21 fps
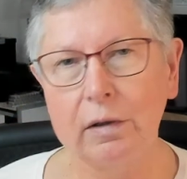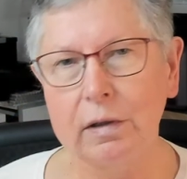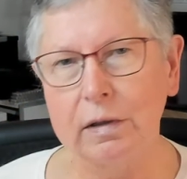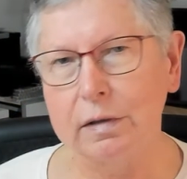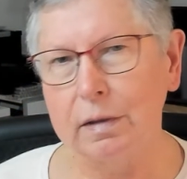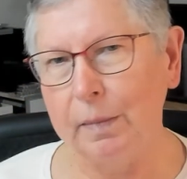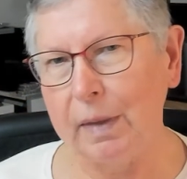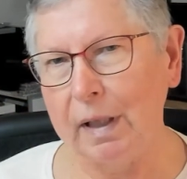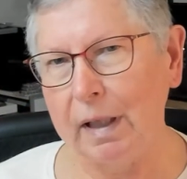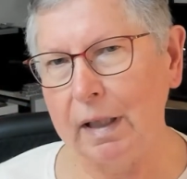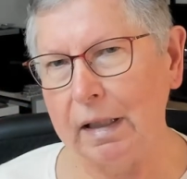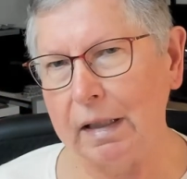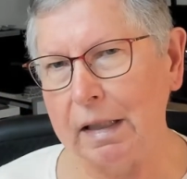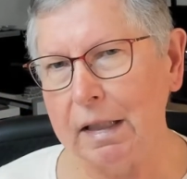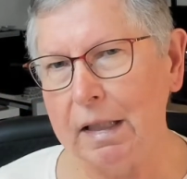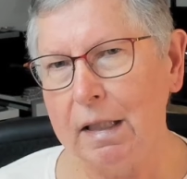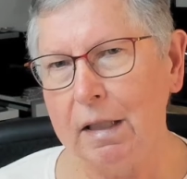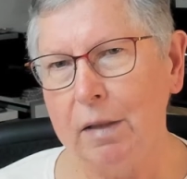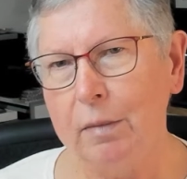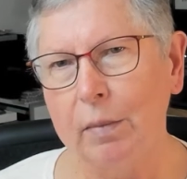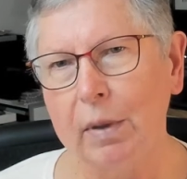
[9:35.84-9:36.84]
to me,
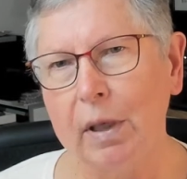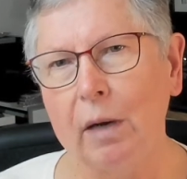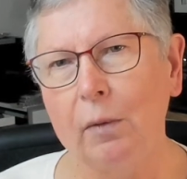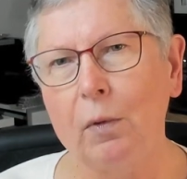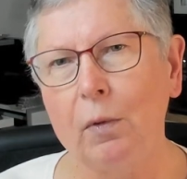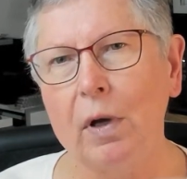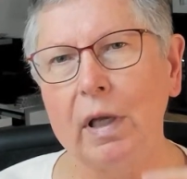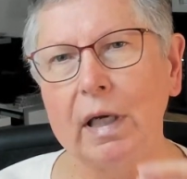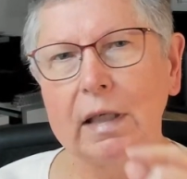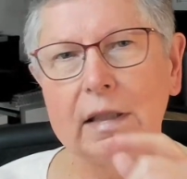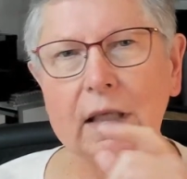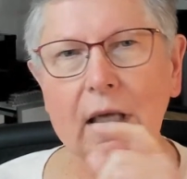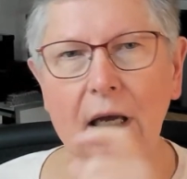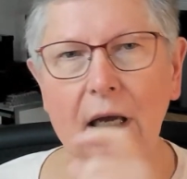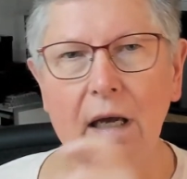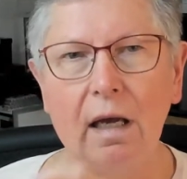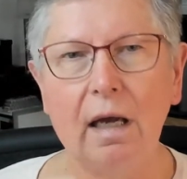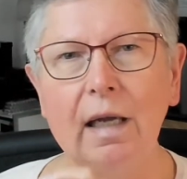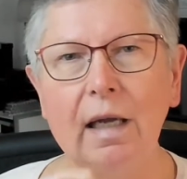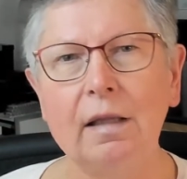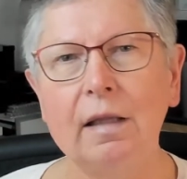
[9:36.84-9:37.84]
but I wanted to
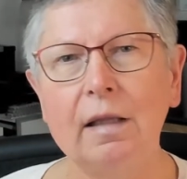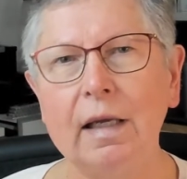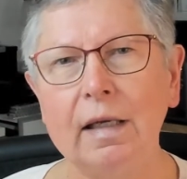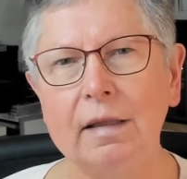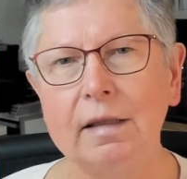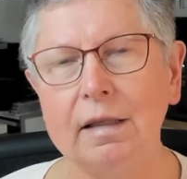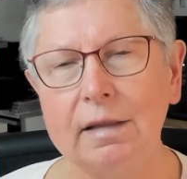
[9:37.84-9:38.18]
highlight